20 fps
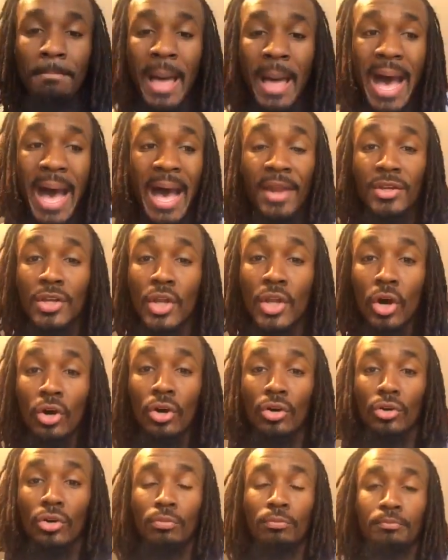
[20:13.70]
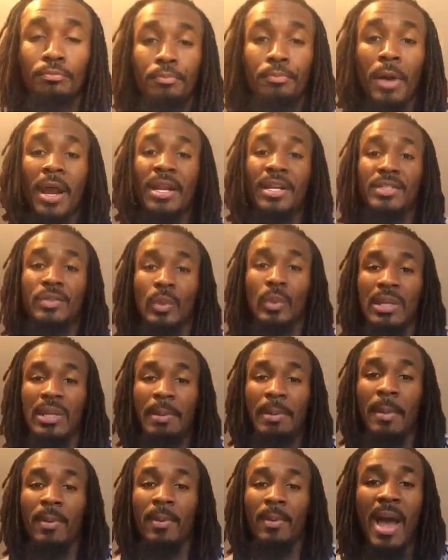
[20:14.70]
I know probably twenty
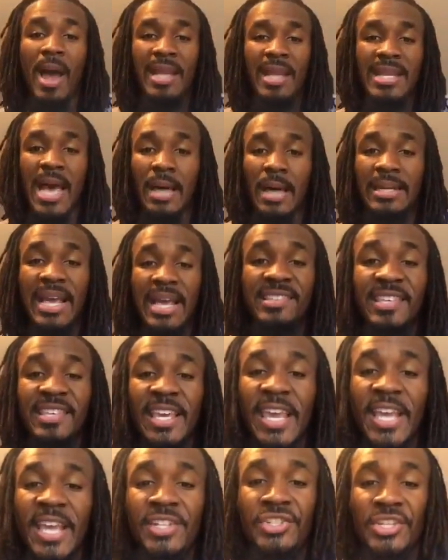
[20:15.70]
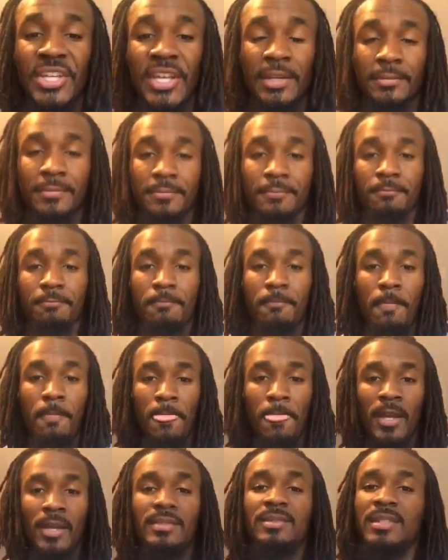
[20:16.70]
people right now that's itching
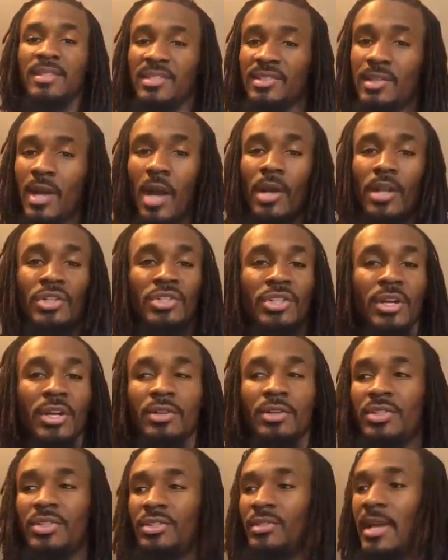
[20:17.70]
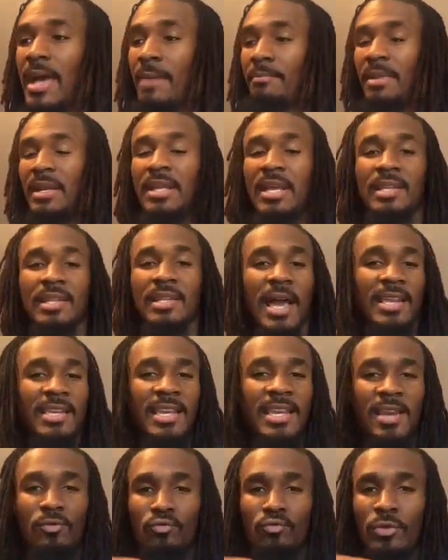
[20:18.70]
to start a church. I mean, they like,
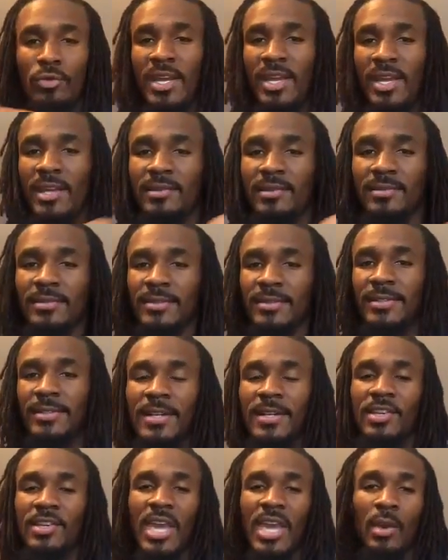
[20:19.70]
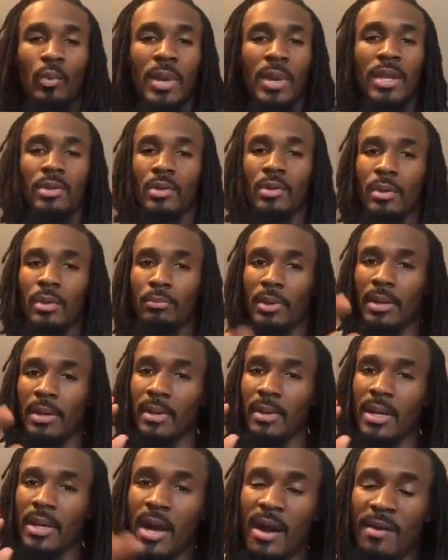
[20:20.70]
can't wait, can't wait. You know, you bring
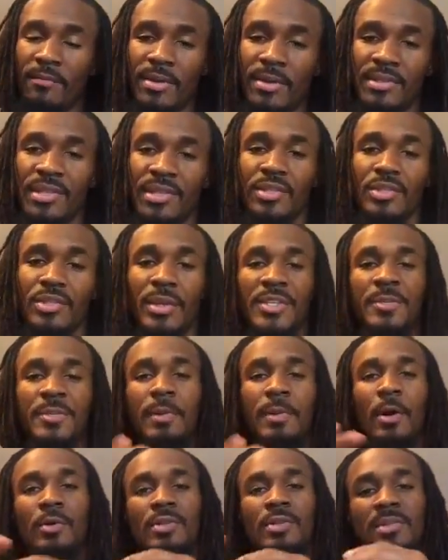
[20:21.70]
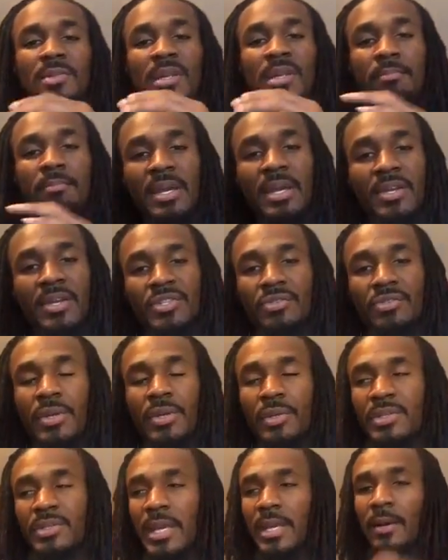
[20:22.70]
them to conferences, you expose them to ministry,
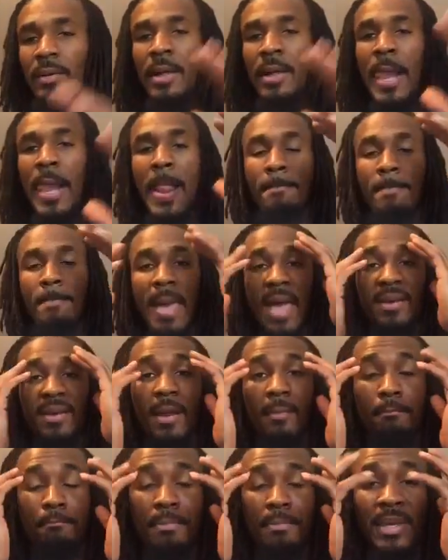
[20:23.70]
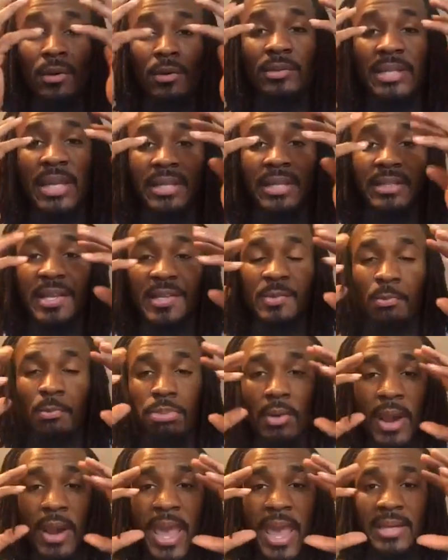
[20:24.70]
you take them, and they're building this
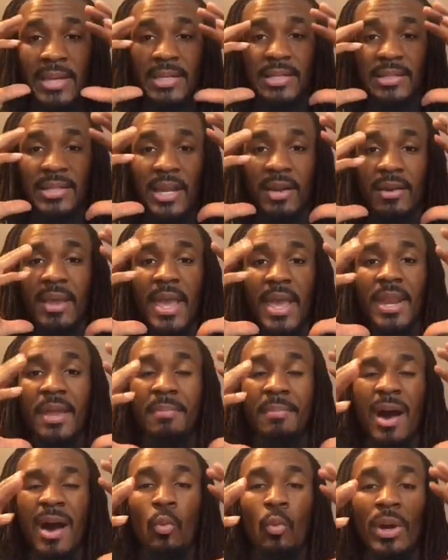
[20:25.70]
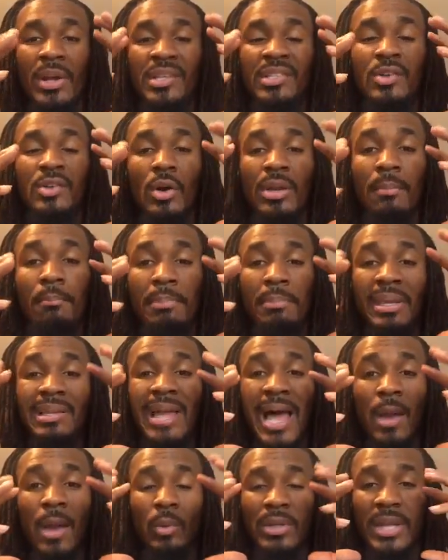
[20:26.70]
brand in their head about what it's going to be
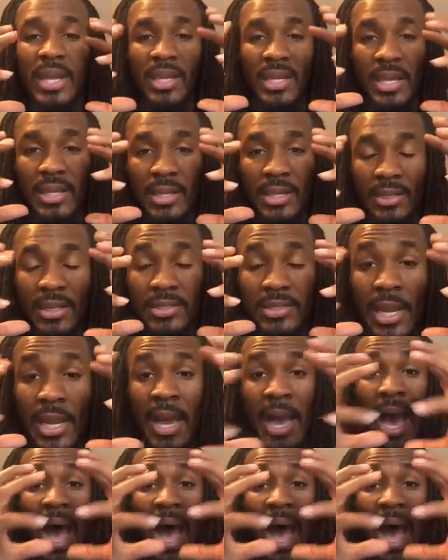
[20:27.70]
like when they get into church.